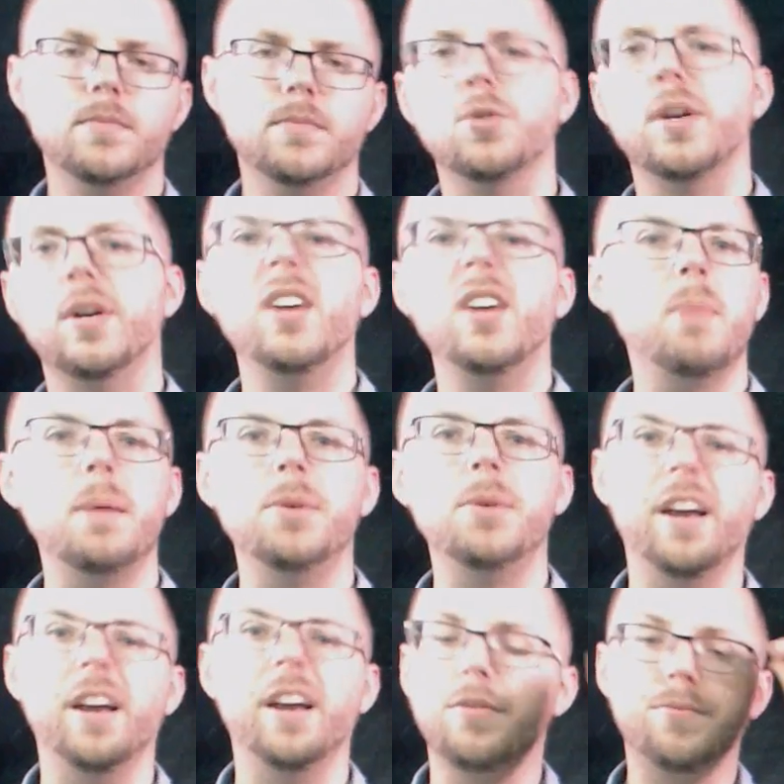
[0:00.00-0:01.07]
okay, or maybe you're
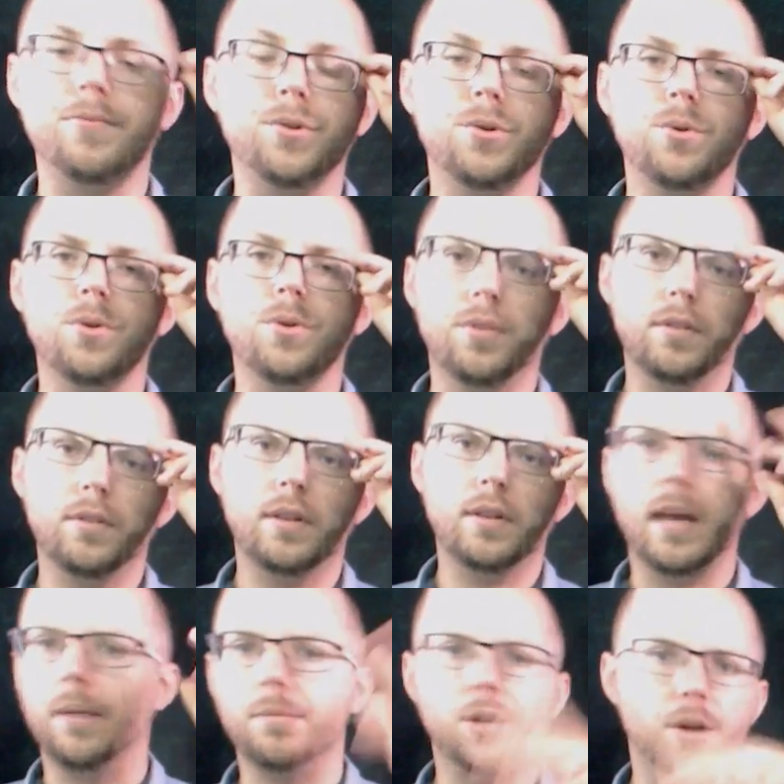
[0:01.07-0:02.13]
out at the food court,
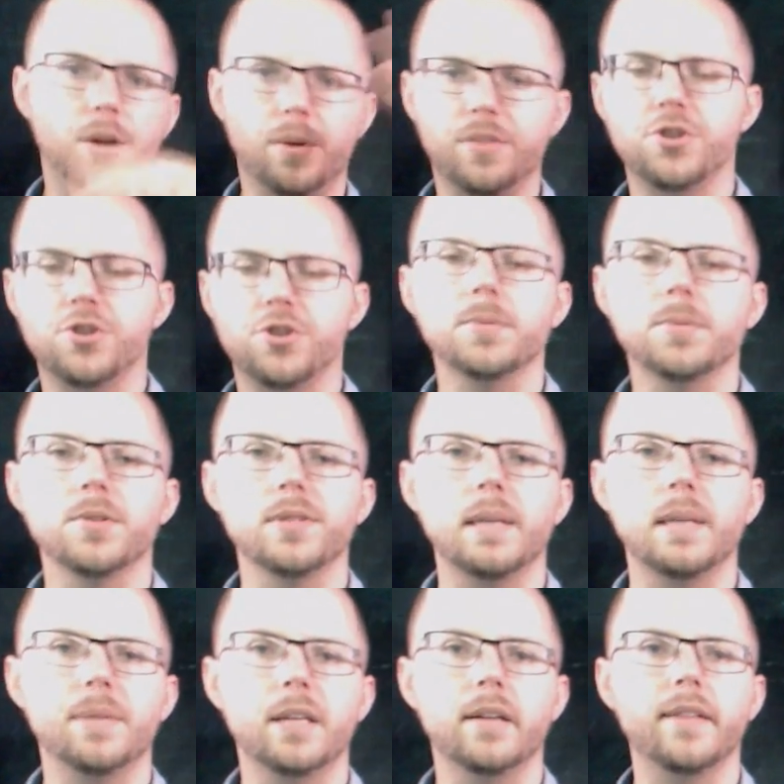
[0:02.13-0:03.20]
um, you know, at the shops or
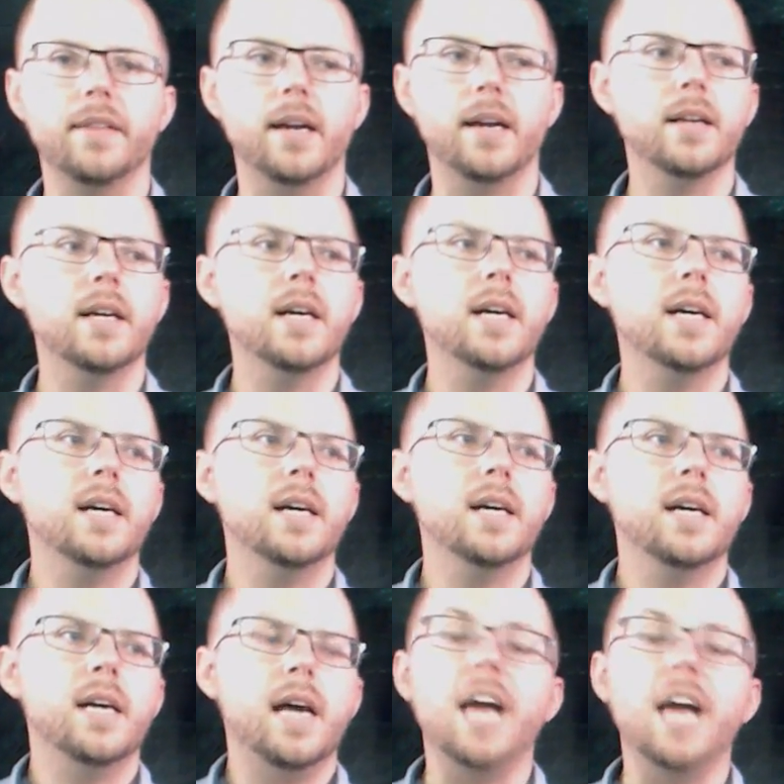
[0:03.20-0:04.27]
something like that,
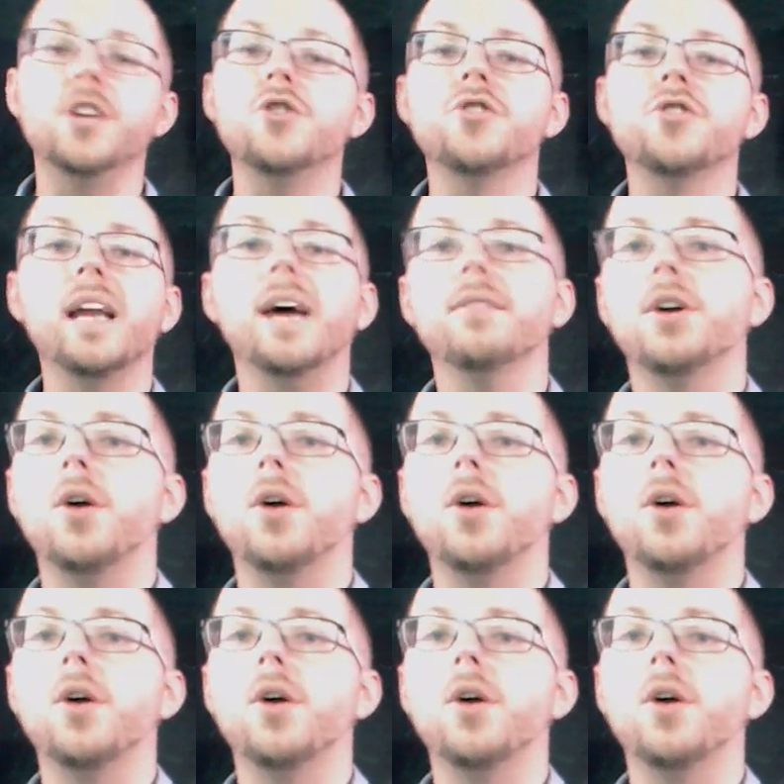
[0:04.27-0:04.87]
and you're trying to have a